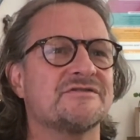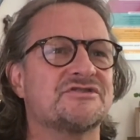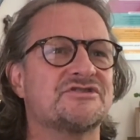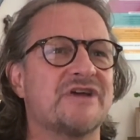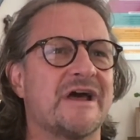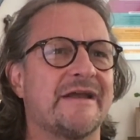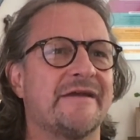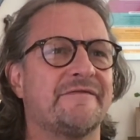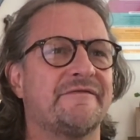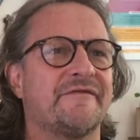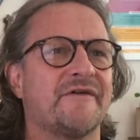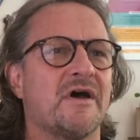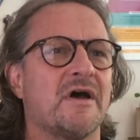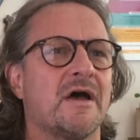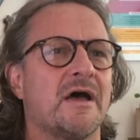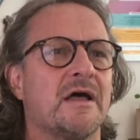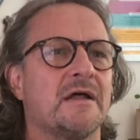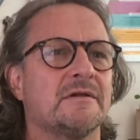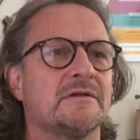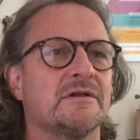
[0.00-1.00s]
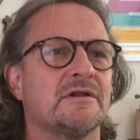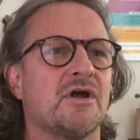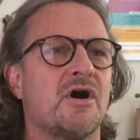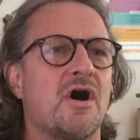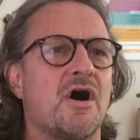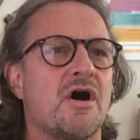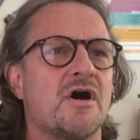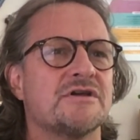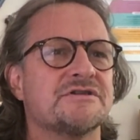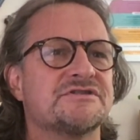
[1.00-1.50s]
Jennifer,
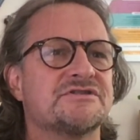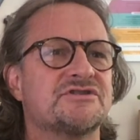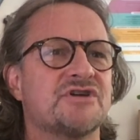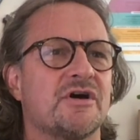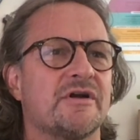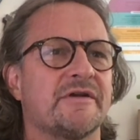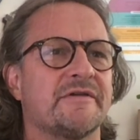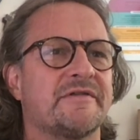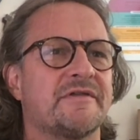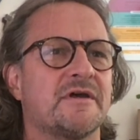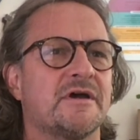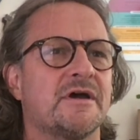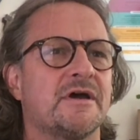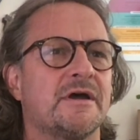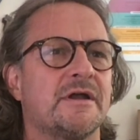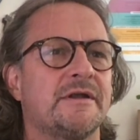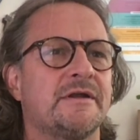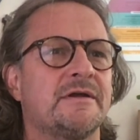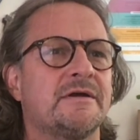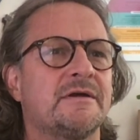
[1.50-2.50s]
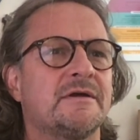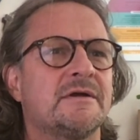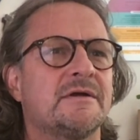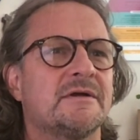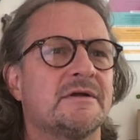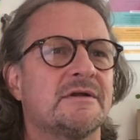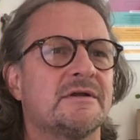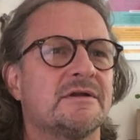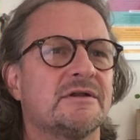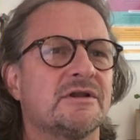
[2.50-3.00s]
Laws, Jonathan,
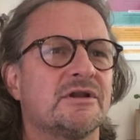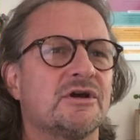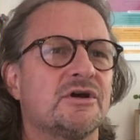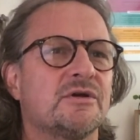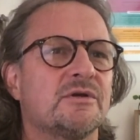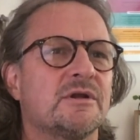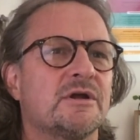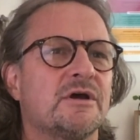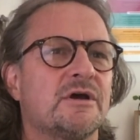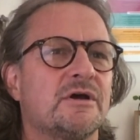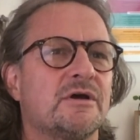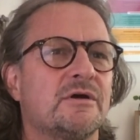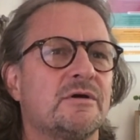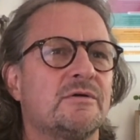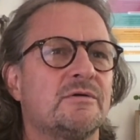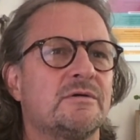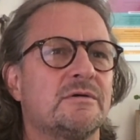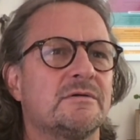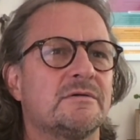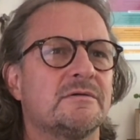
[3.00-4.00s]
Lulu,